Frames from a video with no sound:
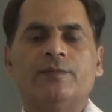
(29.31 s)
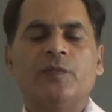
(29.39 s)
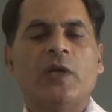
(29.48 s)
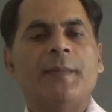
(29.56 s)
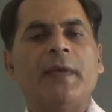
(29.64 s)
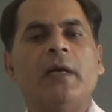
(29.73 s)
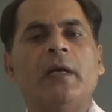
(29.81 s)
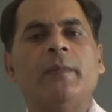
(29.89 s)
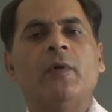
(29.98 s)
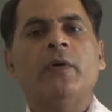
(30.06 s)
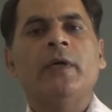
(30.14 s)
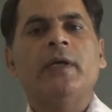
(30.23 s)
Chemical
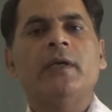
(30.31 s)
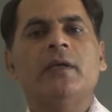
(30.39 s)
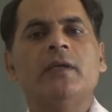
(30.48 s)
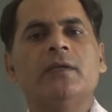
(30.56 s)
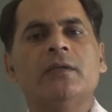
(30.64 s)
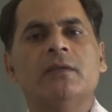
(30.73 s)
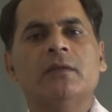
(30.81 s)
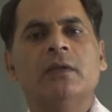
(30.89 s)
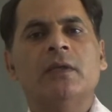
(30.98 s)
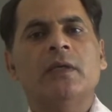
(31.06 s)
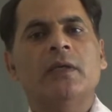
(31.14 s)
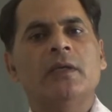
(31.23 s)
bonding is
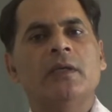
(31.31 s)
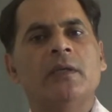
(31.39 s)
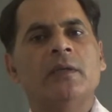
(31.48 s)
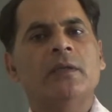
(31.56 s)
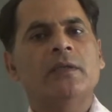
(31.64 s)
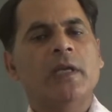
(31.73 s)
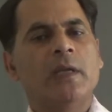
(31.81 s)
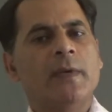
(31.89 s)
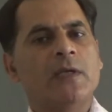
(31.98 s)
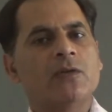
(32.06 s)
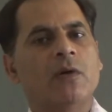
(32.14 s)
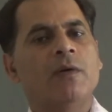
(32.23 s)
in
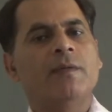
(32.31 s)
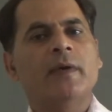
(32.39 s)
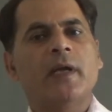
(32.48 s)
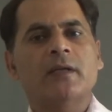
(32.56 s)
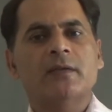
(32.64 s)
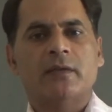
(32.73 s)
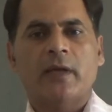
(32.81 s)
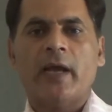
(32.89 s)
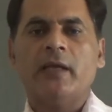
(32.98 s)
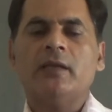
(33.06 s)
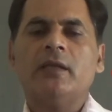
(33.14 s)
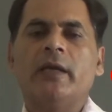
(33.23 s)
syllabus of class
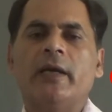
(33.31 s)
9th